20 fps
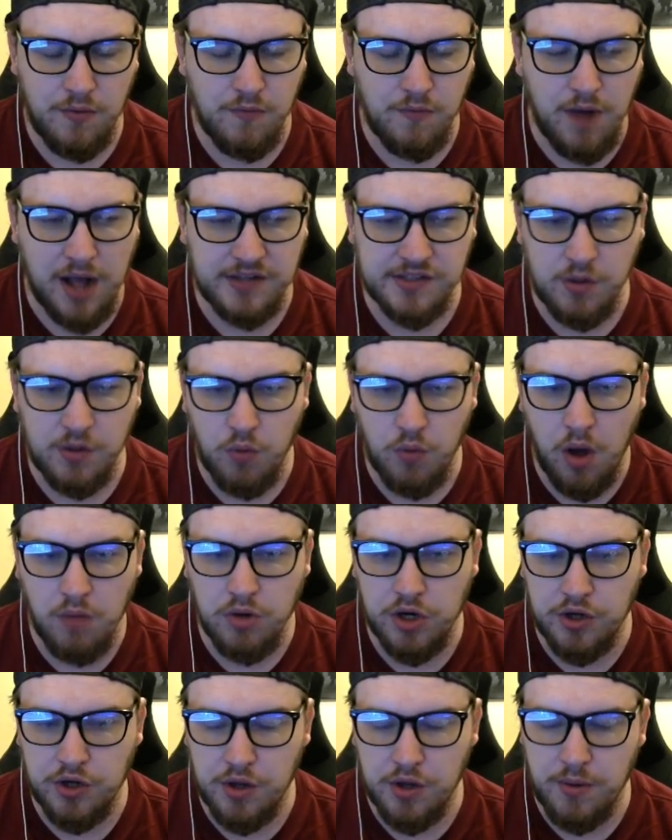Right, so what I'm
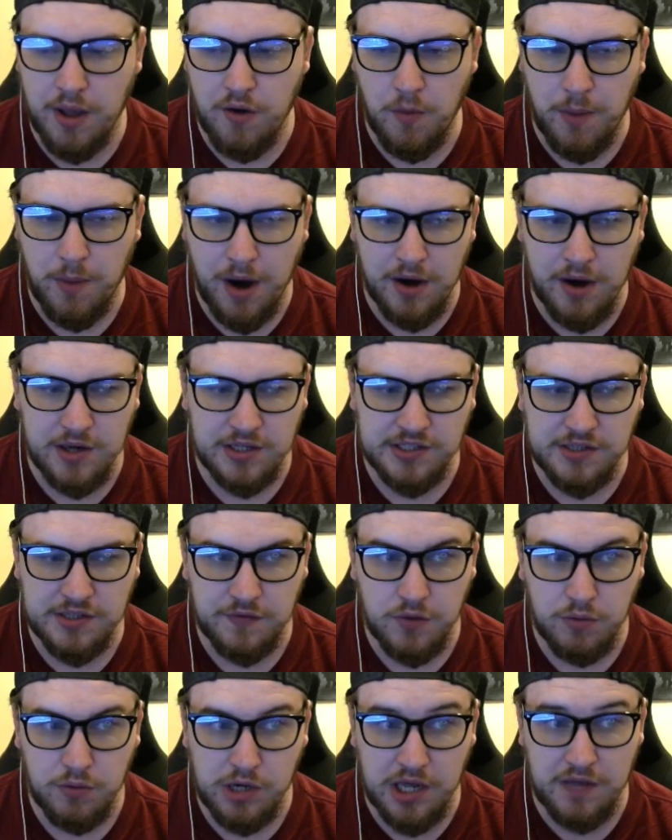going to do here apparently is
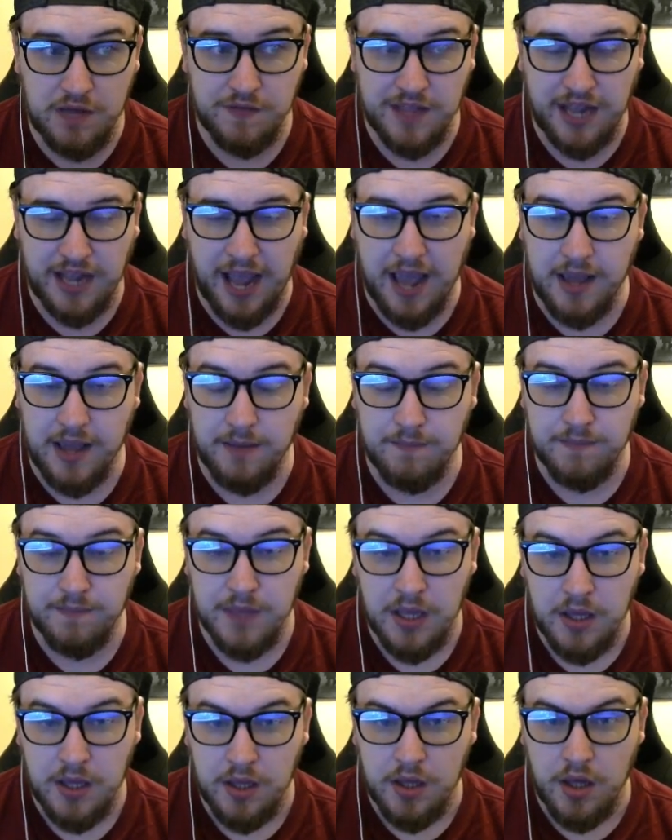if you leave the game
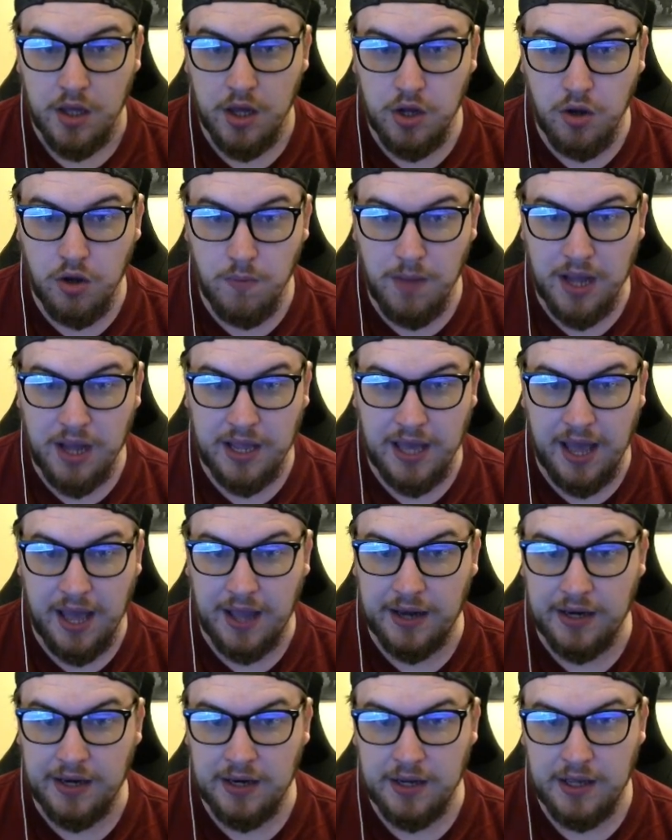and come back
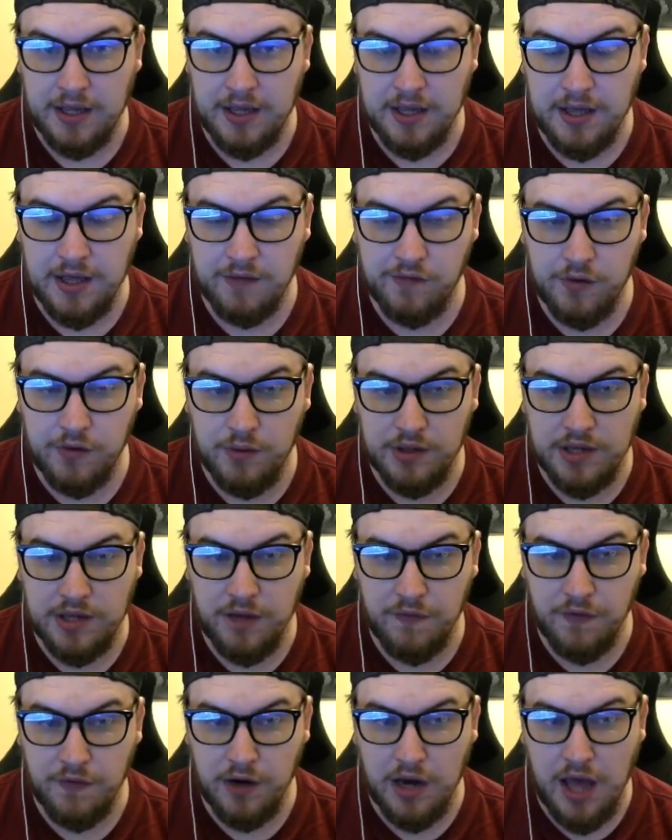in, it gives you a
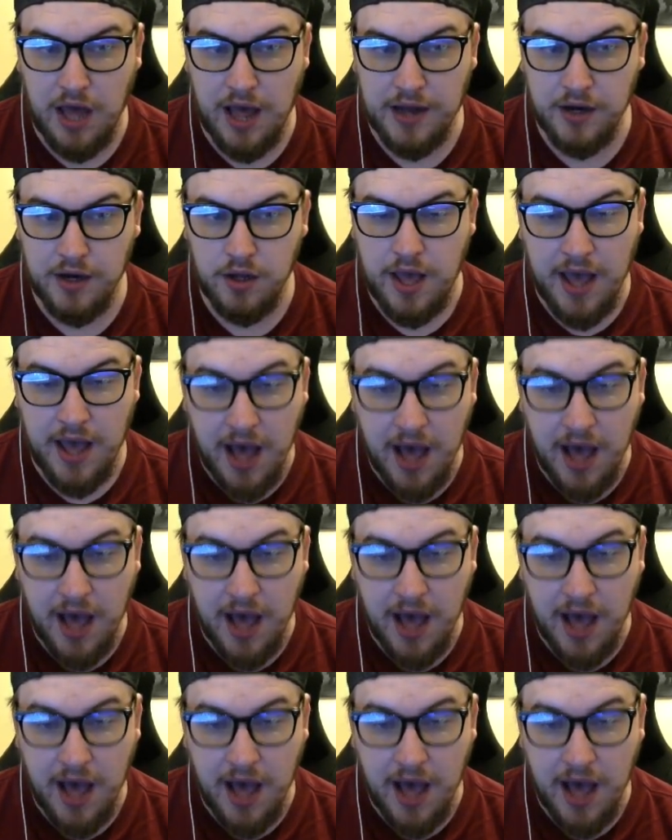different lineup.